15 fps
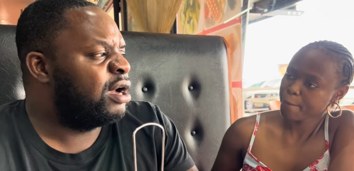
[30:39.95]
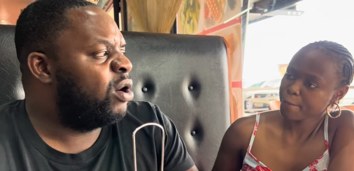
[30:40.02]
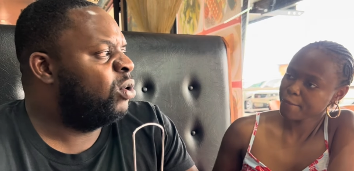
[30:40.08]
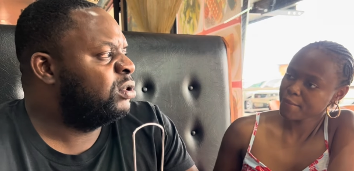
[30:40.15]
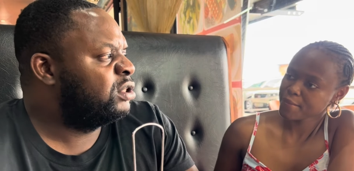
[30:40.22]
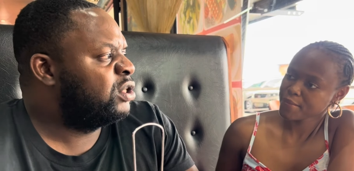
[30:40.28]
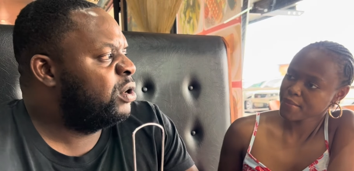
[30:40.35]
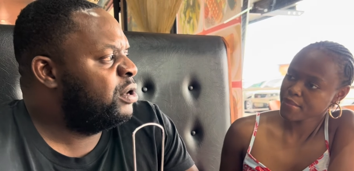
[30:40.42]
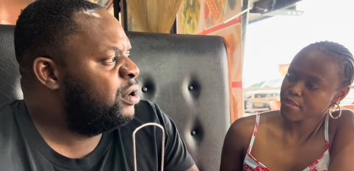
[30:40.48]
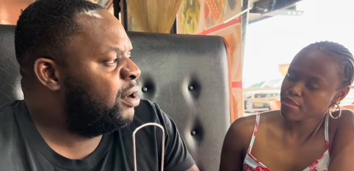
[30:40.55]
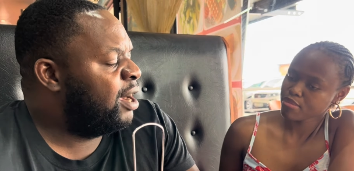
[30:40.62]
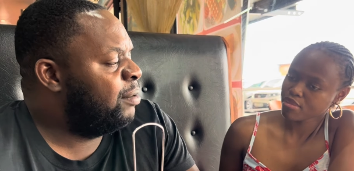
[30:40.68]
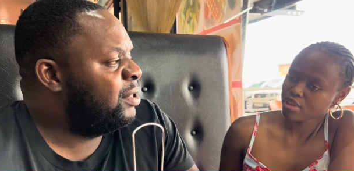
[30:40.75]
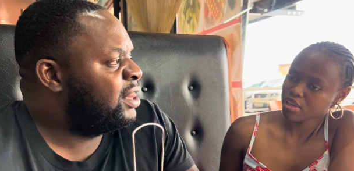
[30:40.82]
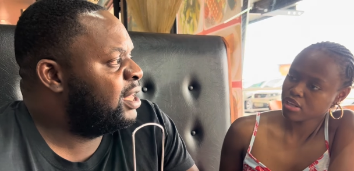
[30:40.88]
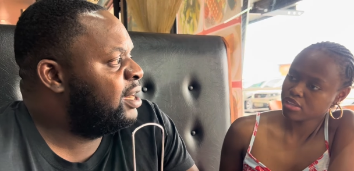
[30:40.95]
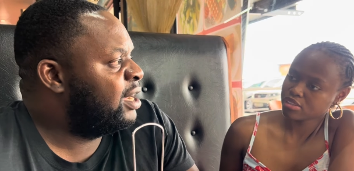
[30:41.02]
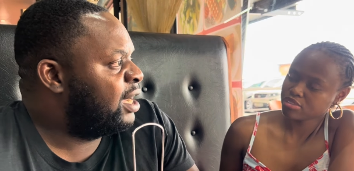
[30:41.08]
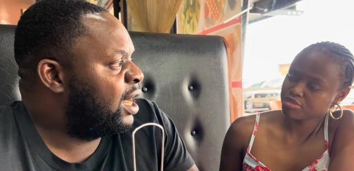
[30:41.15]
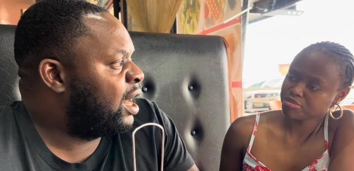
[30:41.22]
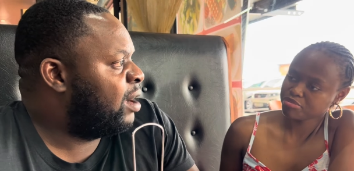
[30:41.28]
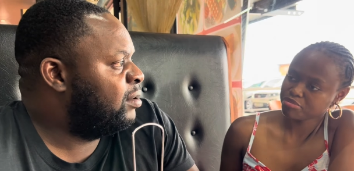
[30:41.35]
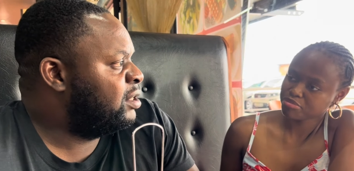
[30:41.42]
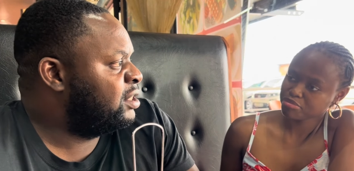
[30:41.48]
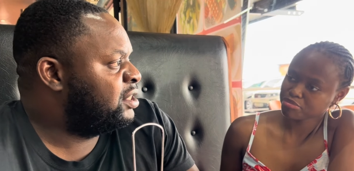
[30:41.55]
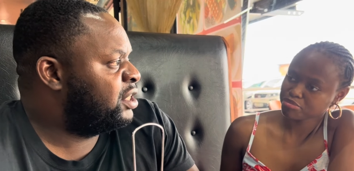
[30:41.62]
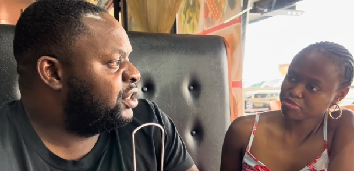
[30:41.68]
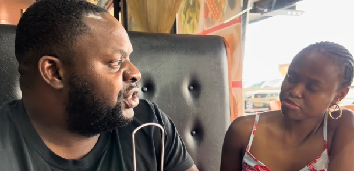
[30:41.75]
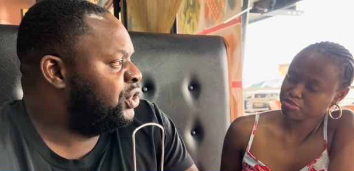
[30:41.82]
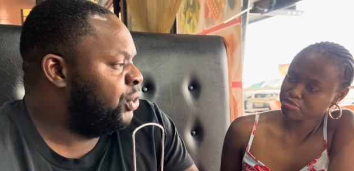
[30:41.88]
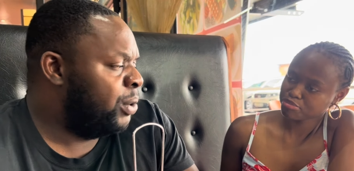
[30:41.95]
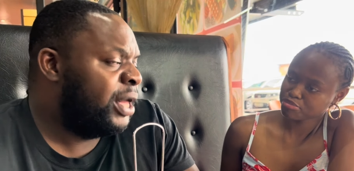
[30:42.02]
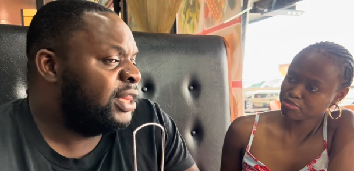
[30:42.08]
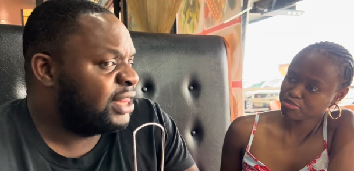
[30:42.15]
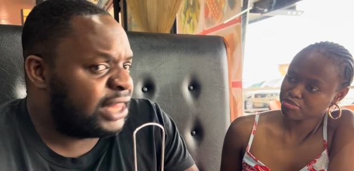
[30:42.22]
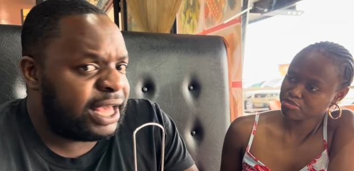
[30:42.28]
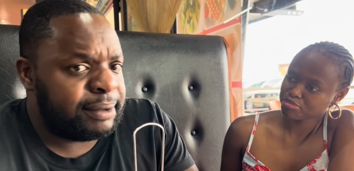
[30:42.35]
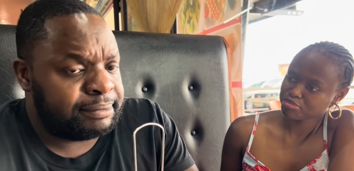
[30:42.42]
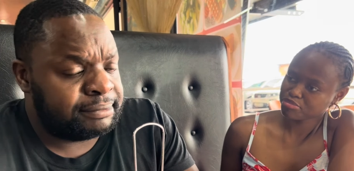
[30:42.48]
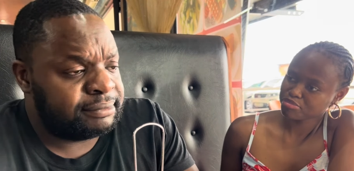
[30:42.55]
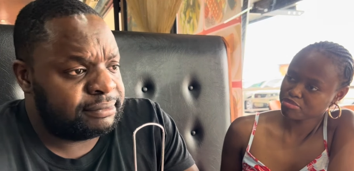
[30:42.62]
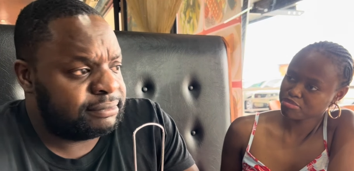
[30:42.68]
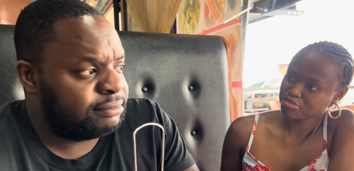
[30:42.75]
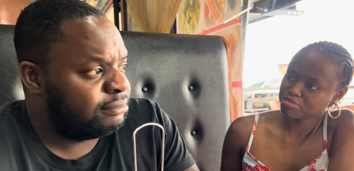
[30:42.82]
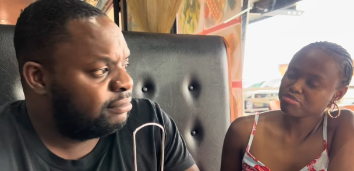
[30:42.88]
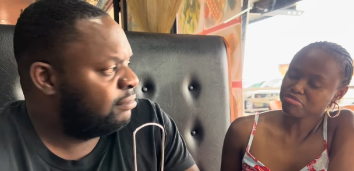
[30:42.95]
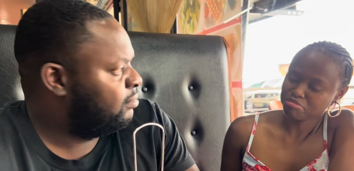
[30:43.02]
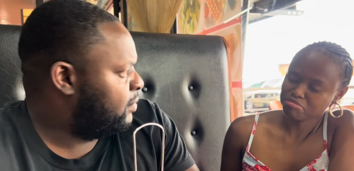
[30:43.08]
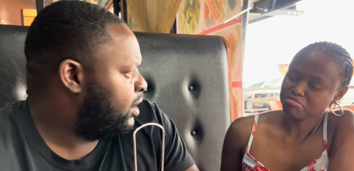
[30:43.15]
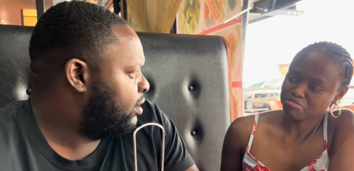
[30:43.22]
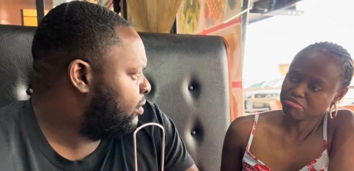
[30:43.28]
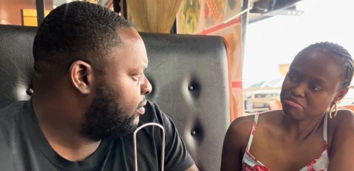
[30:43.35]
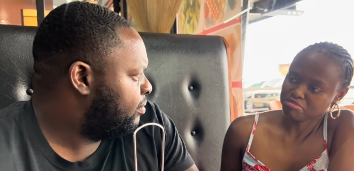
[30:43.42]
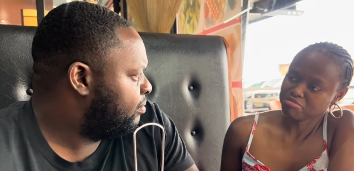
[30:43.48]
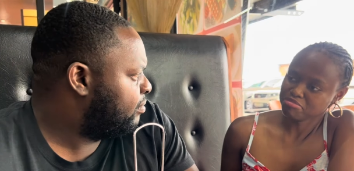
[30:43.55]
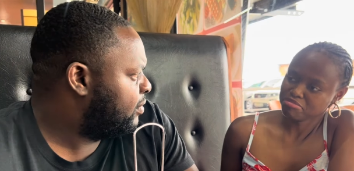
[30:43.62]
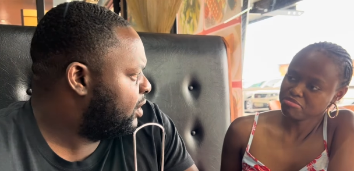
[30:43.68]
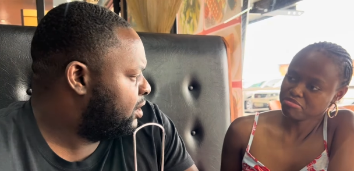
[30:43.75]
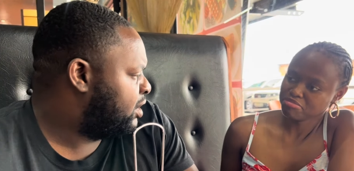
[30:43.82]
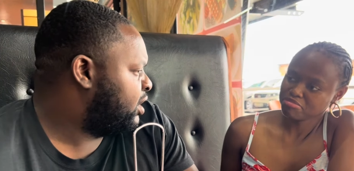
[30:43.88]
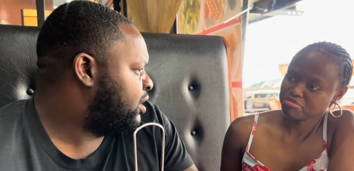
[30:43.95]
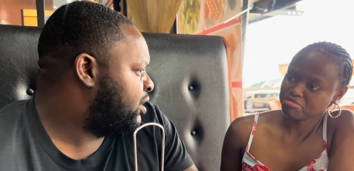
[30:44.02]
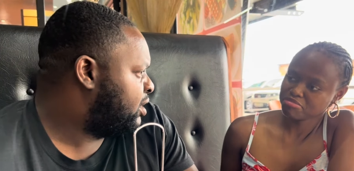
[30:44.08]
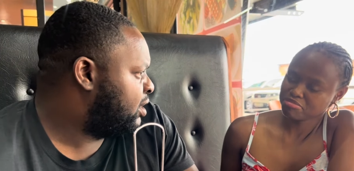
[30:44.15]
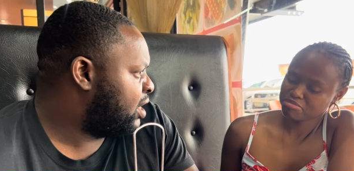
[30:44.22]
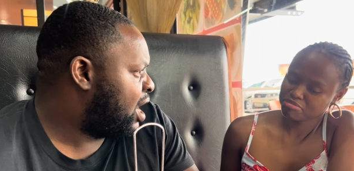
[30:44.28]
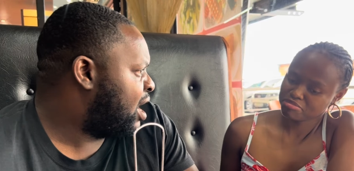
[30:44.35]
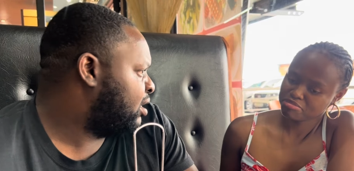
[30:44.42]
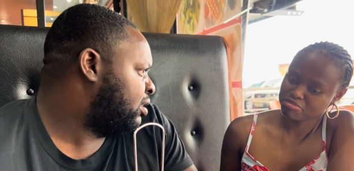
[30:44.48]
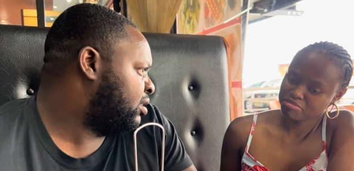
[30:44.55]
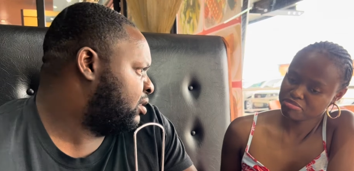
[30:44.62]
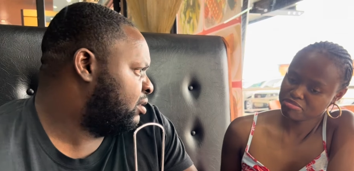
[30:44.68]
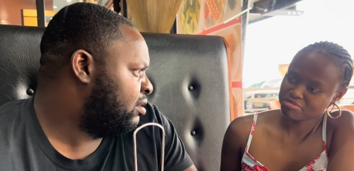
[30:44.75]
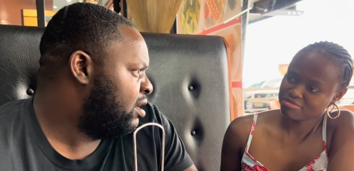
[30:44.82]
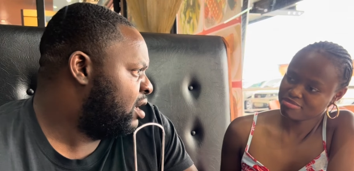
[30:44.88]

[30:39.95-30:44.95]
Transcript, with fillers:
Speaker 1: although you are within a crowd, it's just you and them. Yeah. Just us